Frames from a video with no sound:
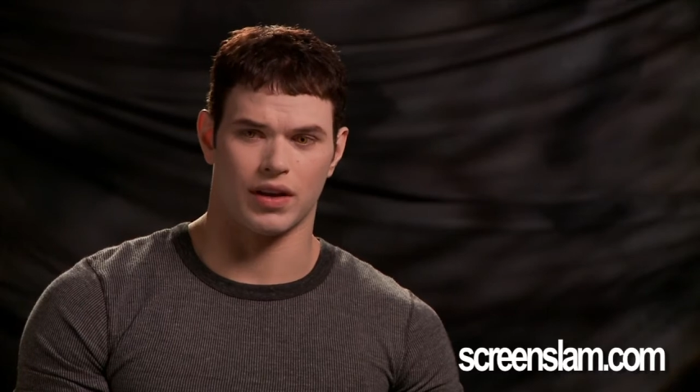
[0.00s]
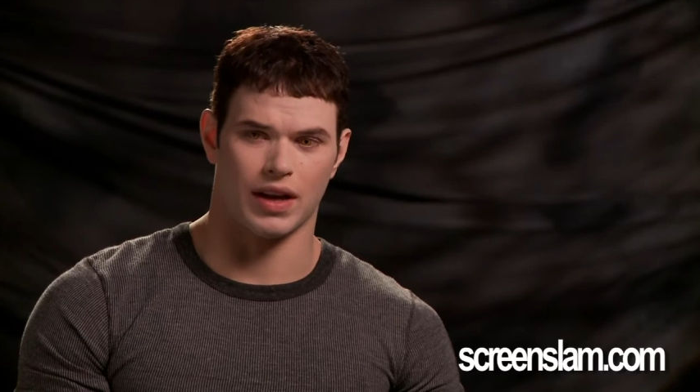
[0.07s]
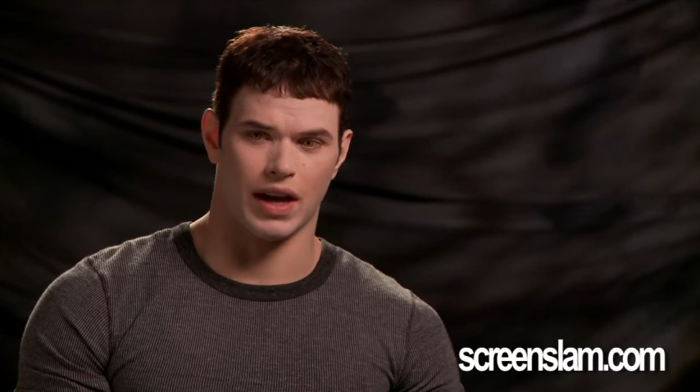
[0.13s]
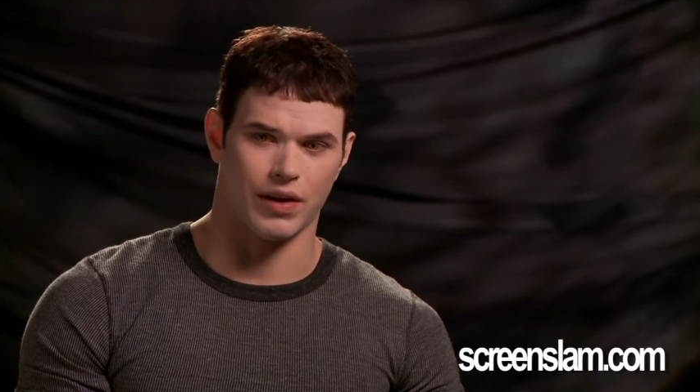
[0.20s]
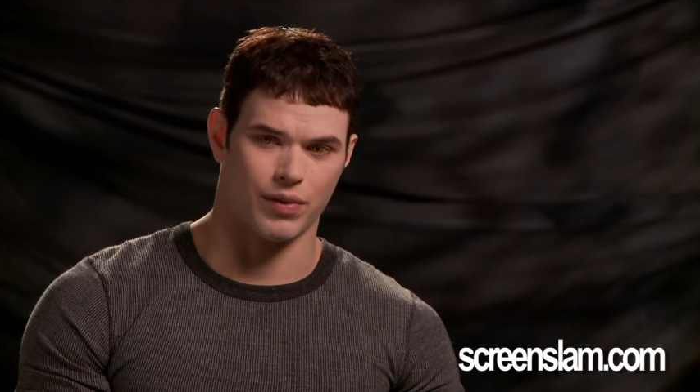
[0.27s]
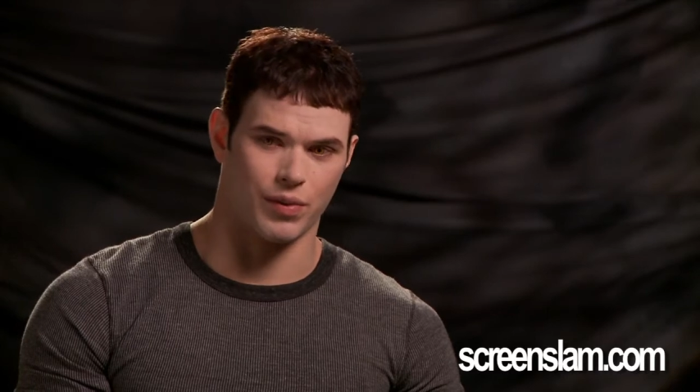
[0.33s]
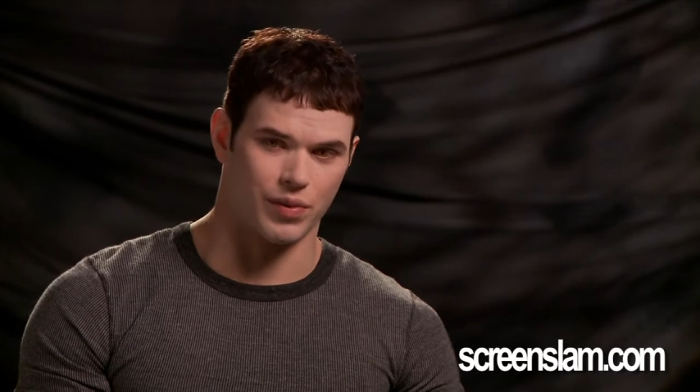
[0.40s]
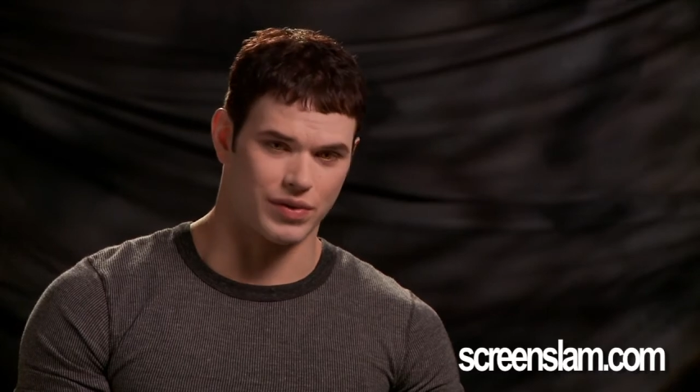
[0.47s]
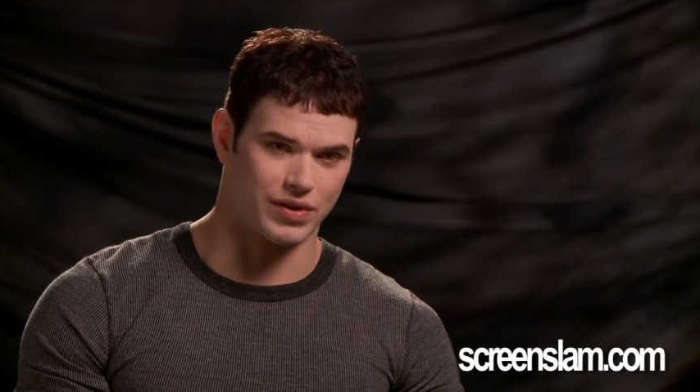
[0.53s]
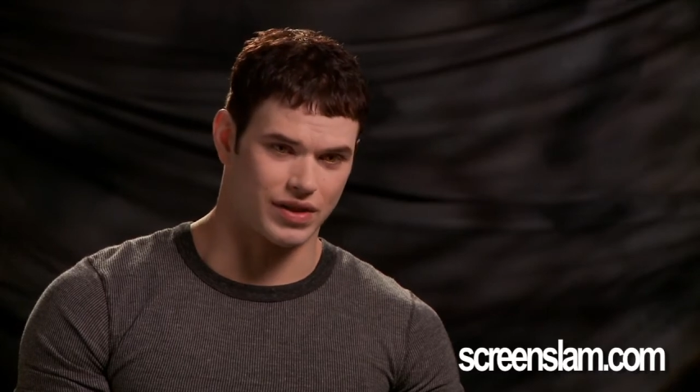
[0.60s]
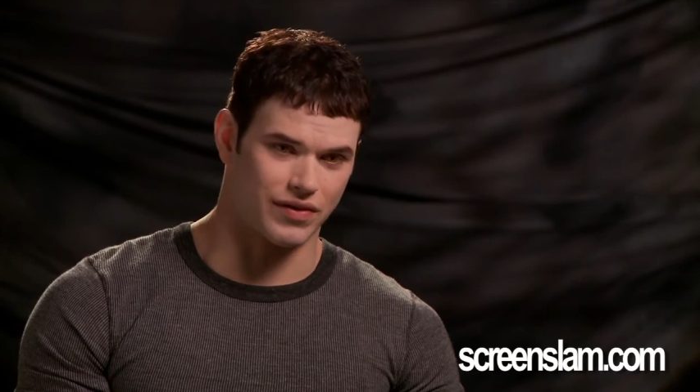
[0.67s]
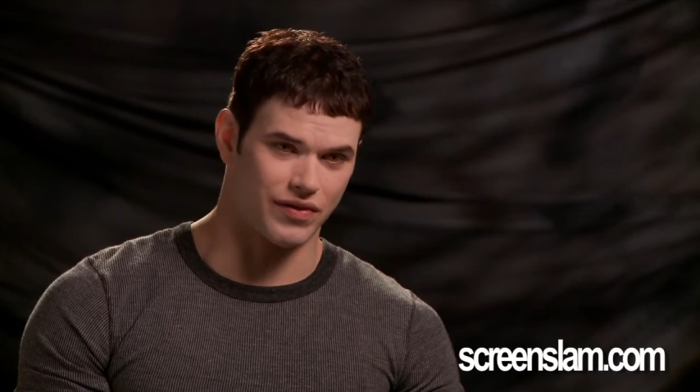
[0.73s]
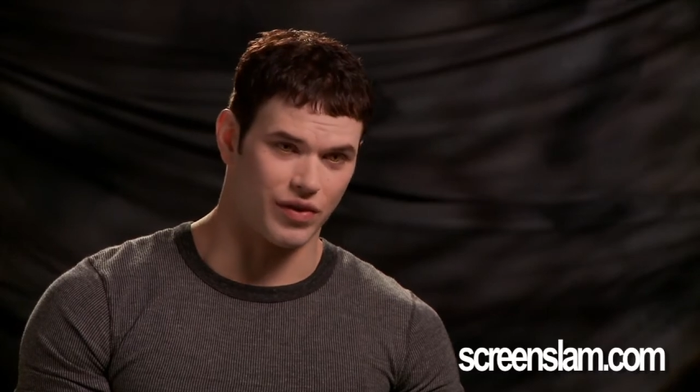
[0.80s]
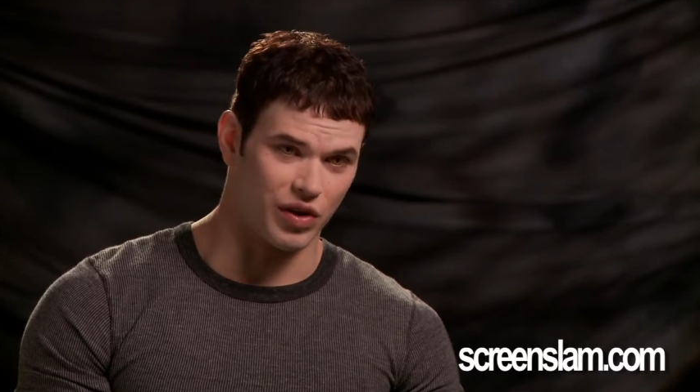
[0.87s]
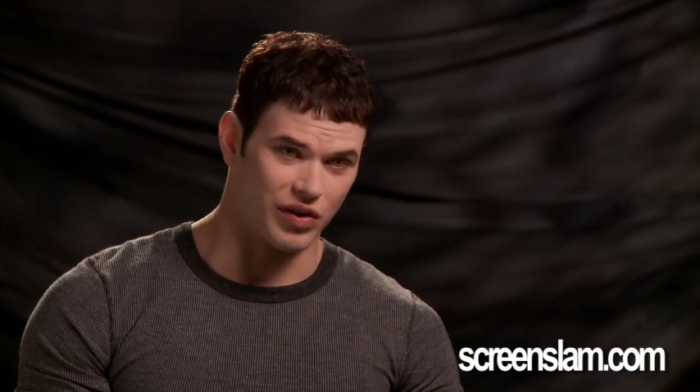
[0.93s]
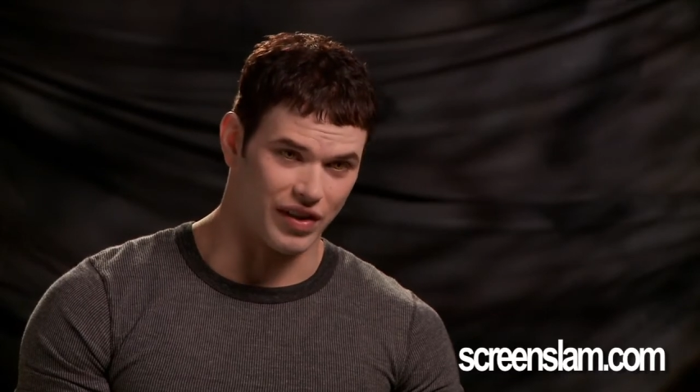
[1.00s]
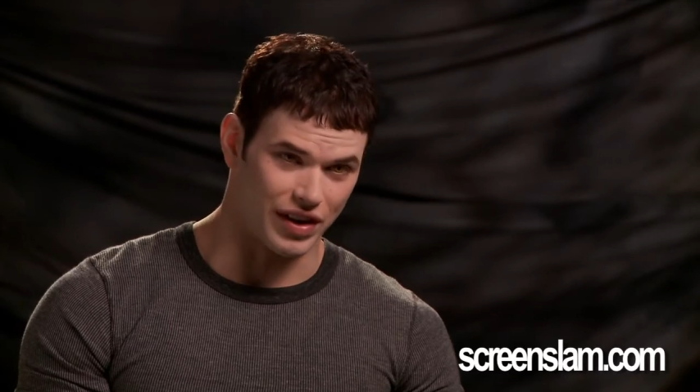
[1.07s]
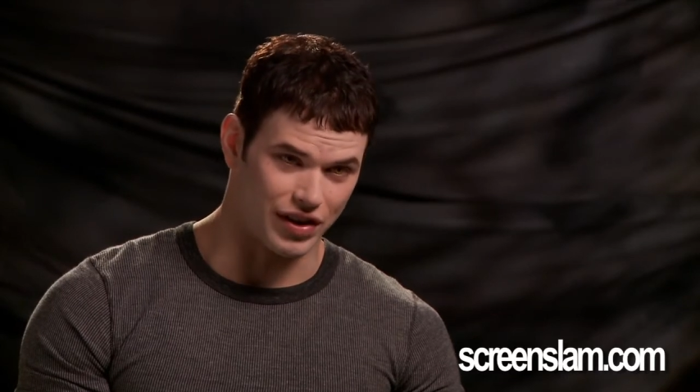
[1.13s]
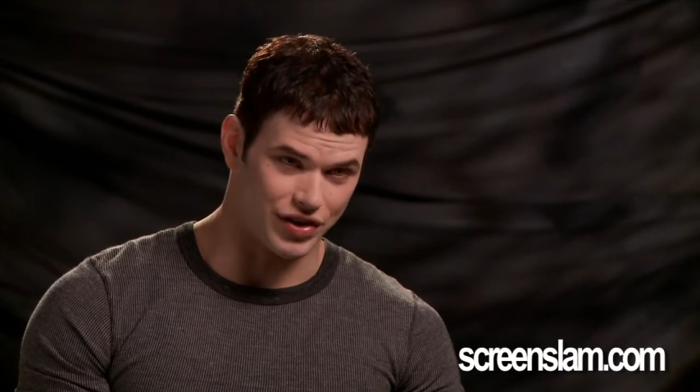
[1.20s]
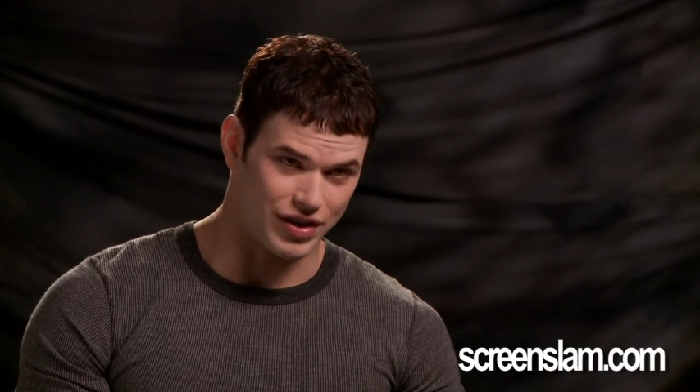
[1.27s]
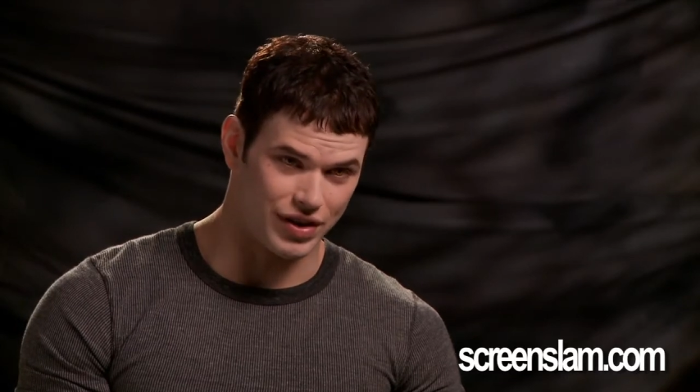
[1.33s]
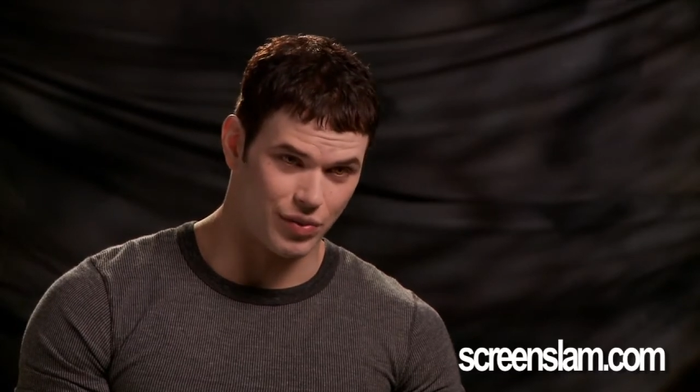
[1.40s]
Catherine was just full of
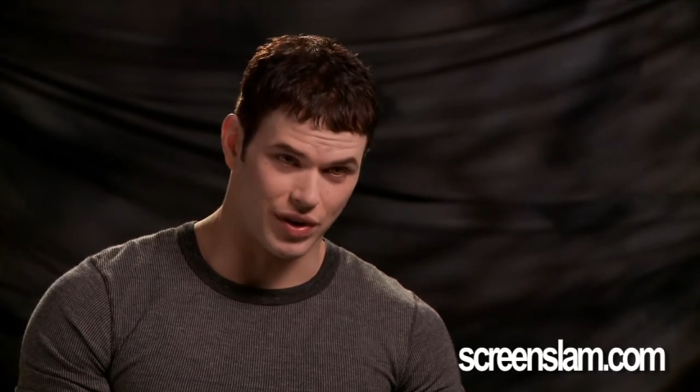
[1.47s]
energy,